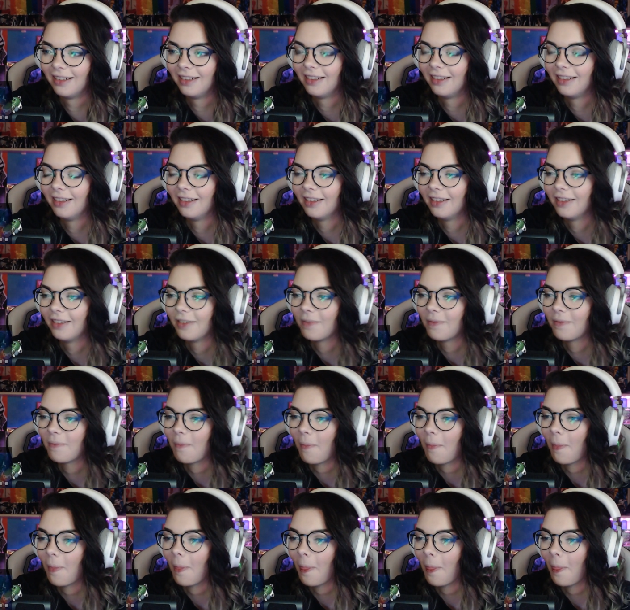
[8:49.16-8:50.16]

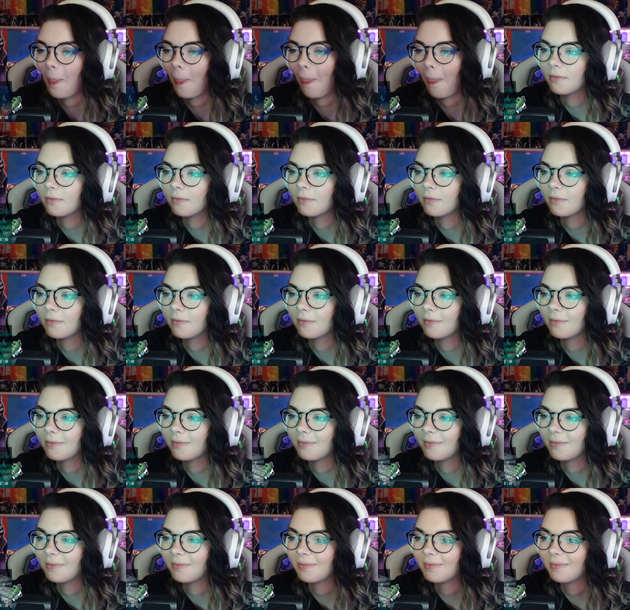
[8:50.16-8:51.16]

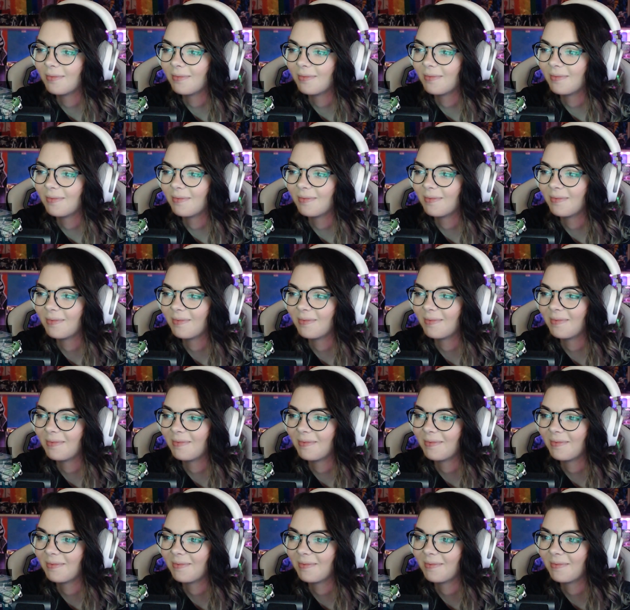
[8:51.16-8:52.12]
[no speech]